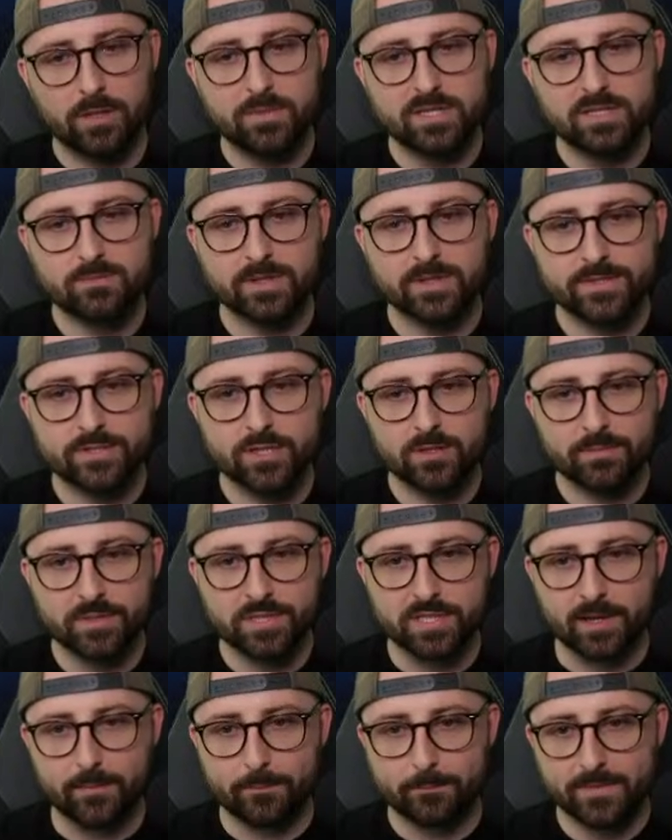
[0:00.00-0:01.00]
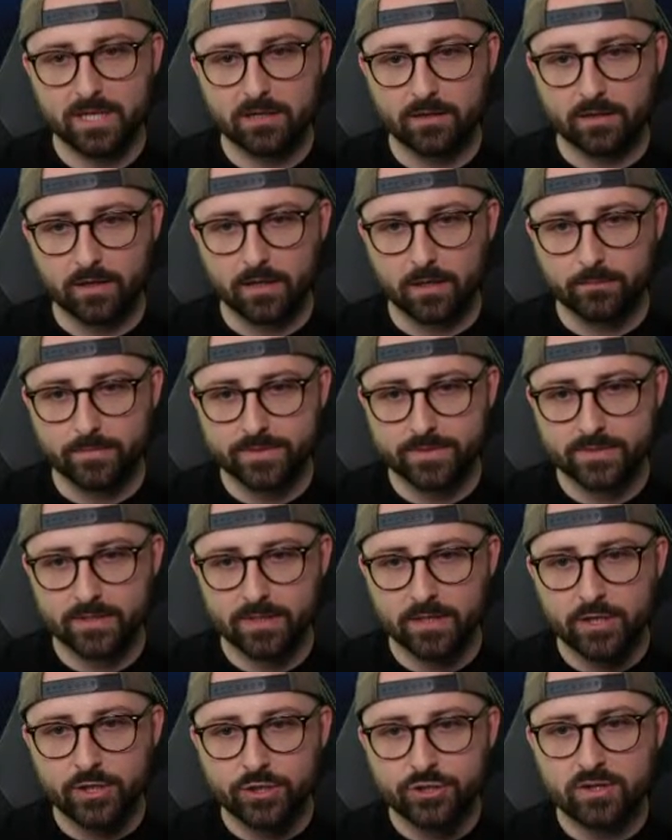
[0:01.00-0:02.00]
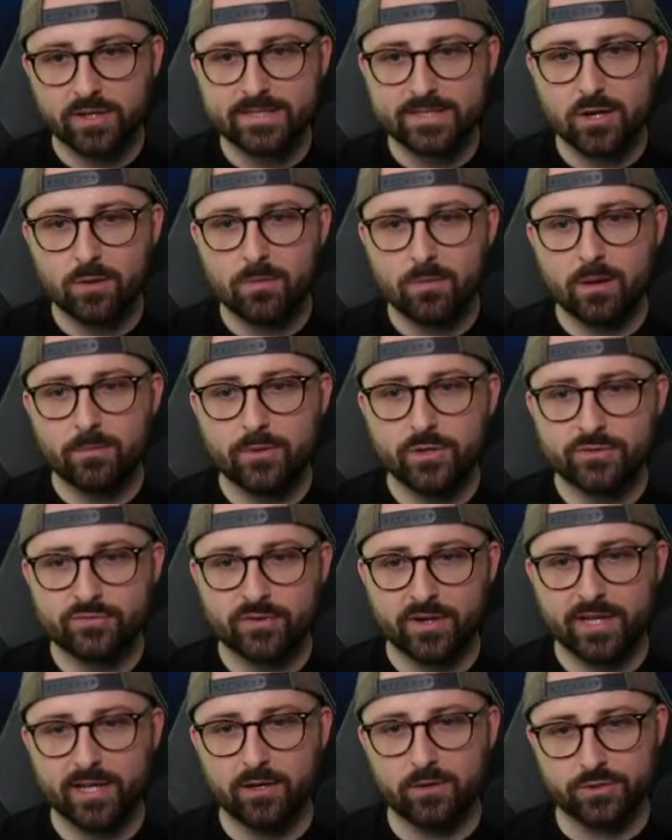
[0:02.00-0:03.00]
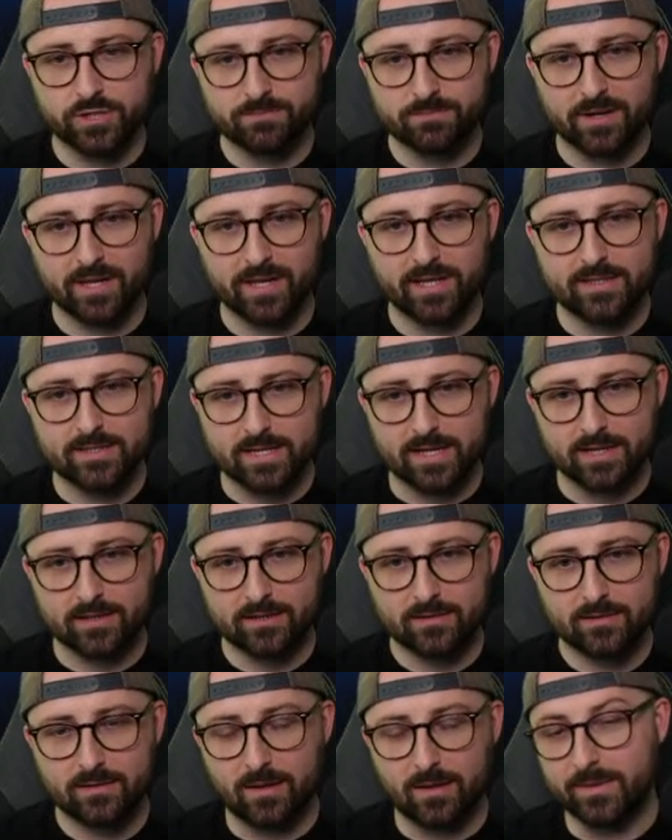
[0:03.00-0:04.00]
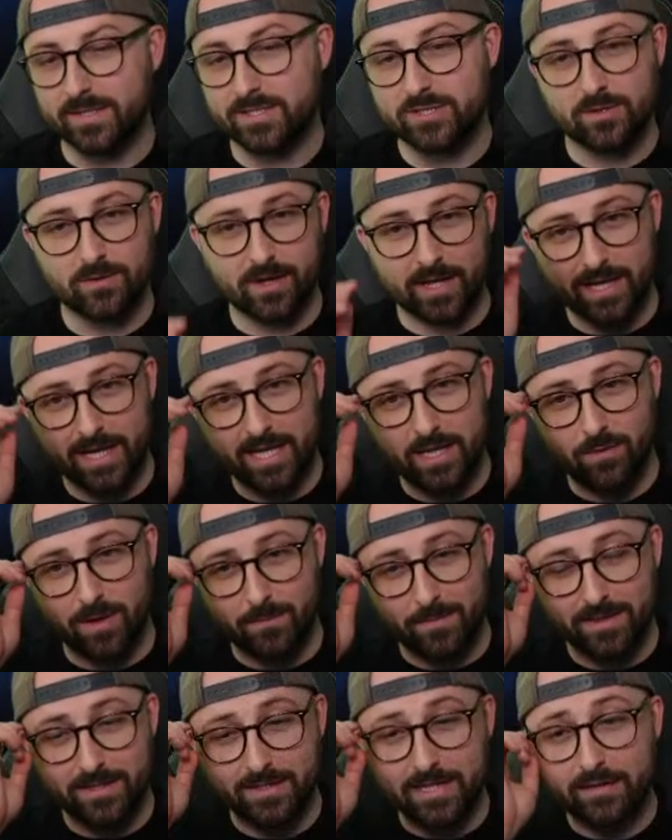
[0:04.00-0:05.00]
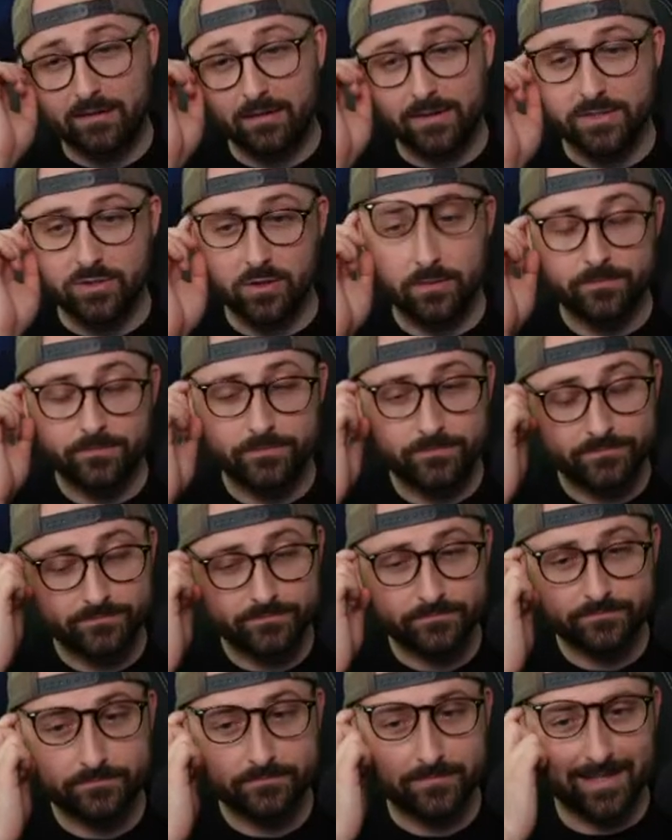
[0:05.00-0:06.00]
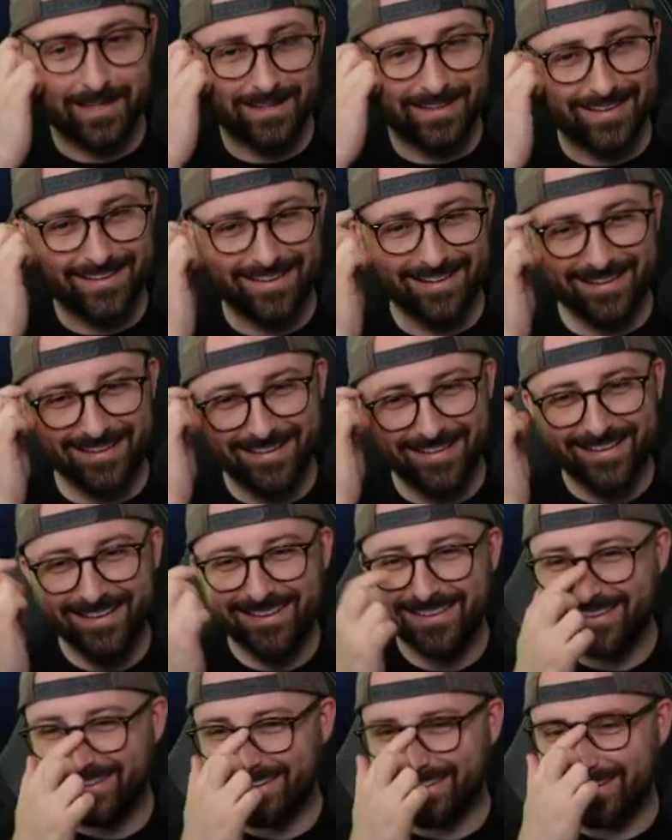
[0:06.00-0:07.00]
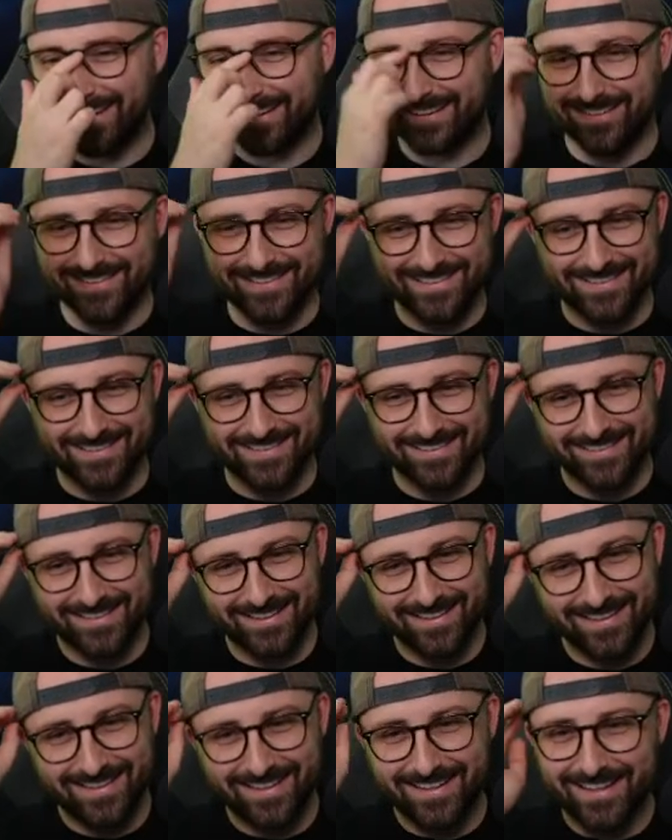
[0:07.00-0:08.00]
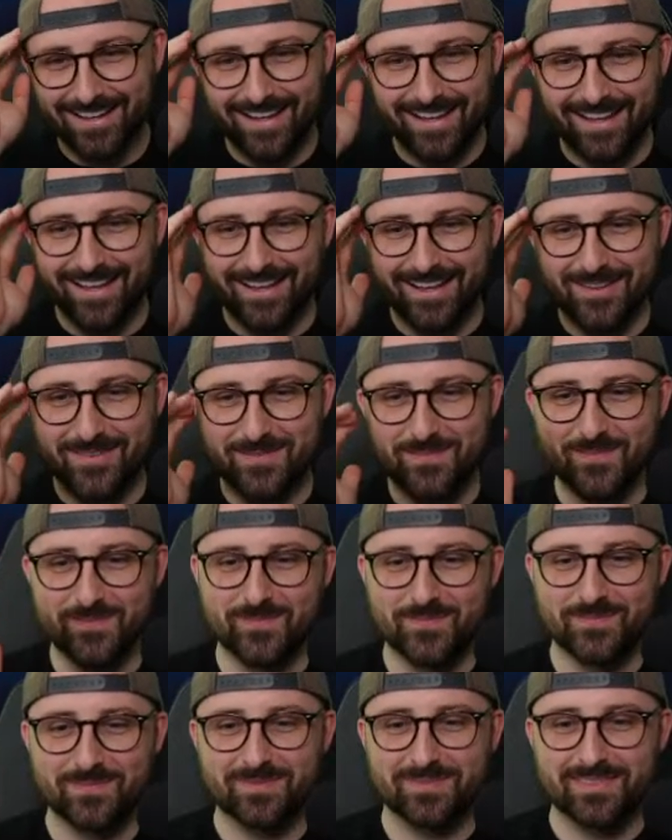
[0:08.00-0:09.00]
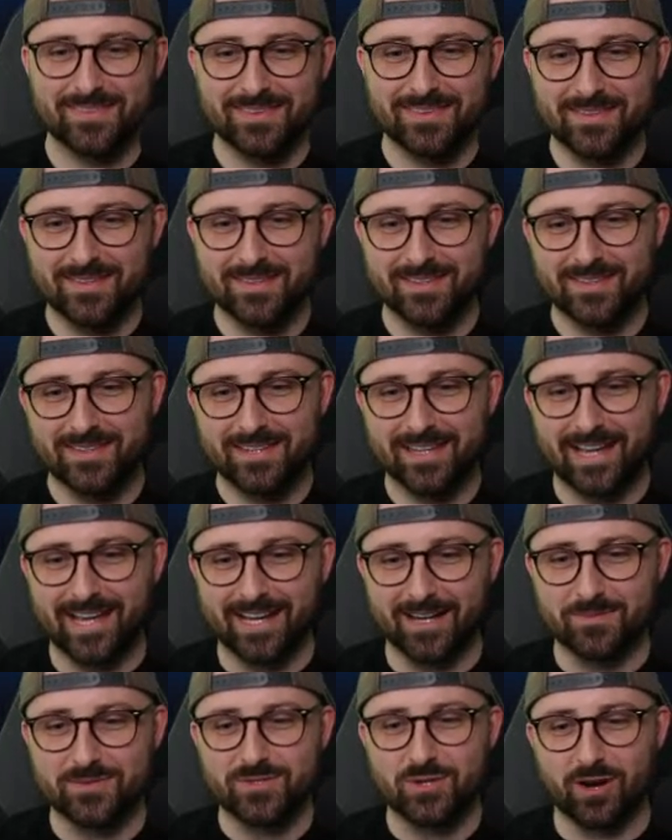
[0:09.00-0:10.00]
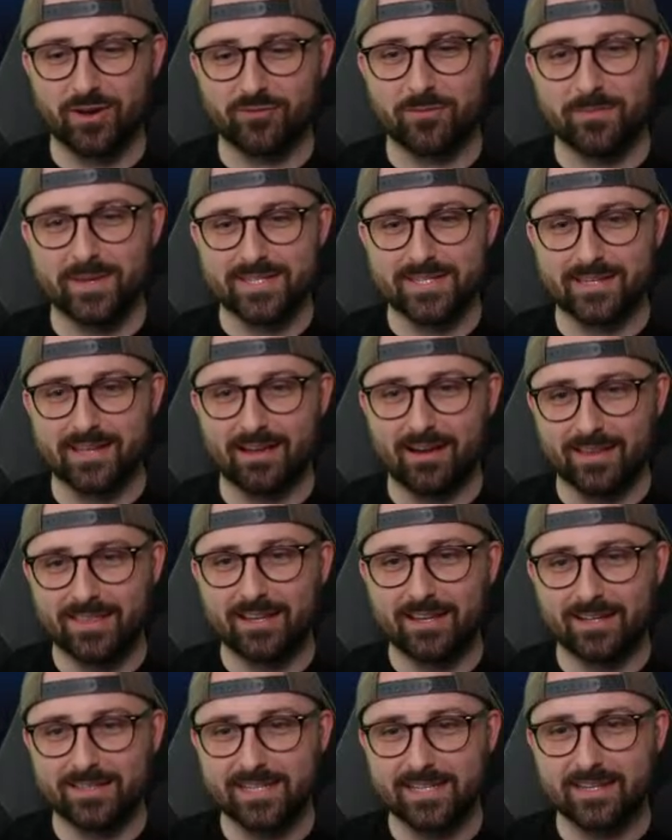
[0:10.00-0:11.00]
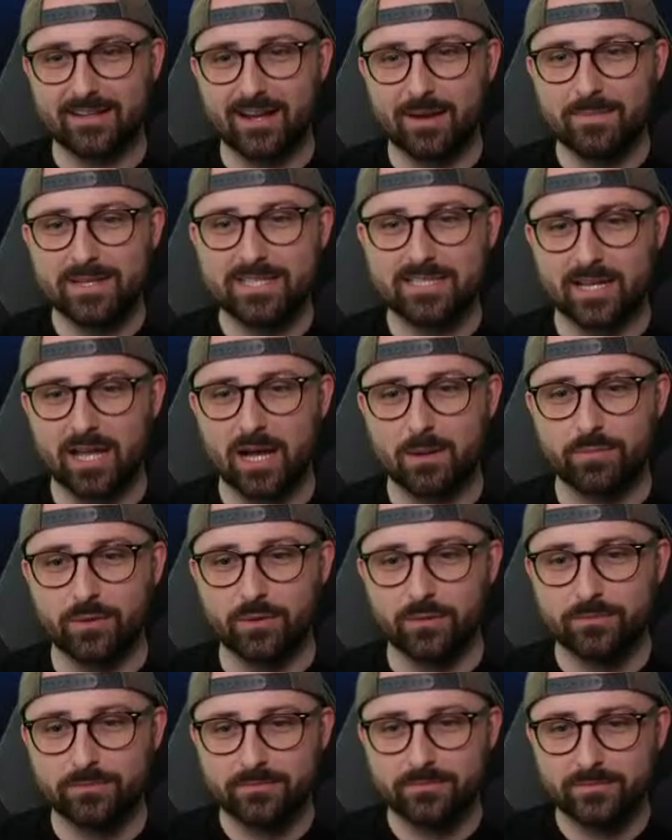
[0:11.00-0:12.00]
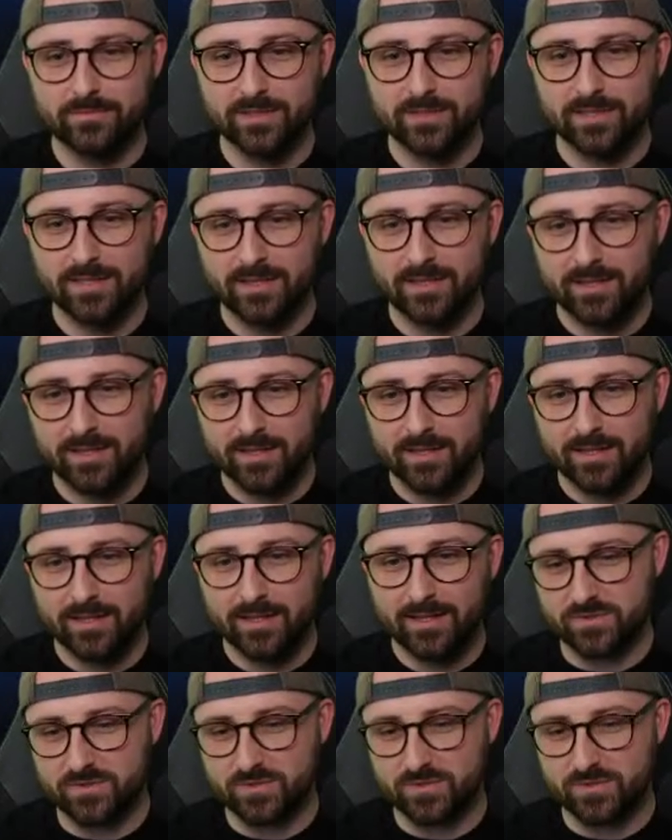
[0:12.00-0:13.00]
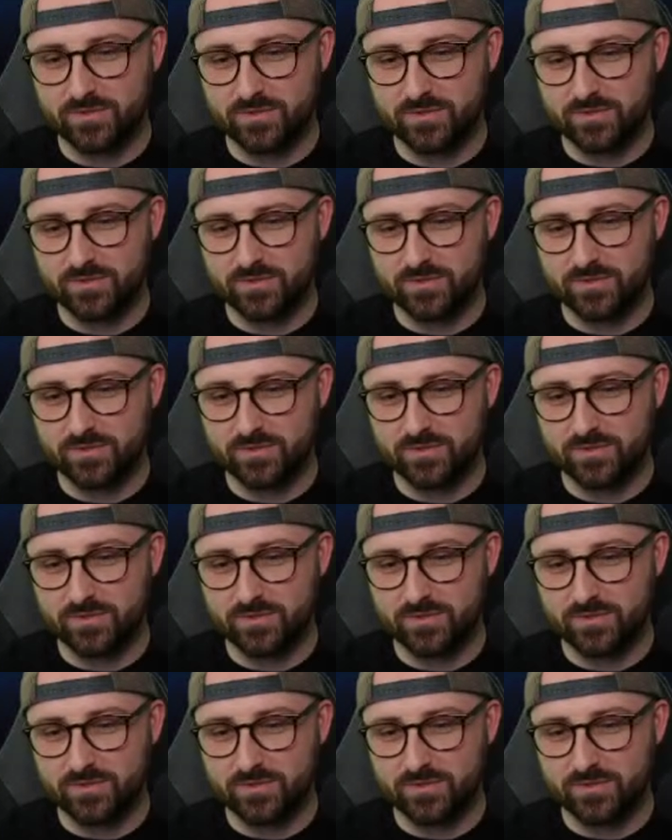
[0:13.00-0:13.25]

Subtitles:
You missed my super chat, did I, Columbus? Should I sell Marmouche for a hit or just play Isaac? I mean, it's too late anyway, mate. The deadline's gone. The deadline's gone. And I'm sorry for missing that. I think I did. I missed a couple. Oh, I'm sorry.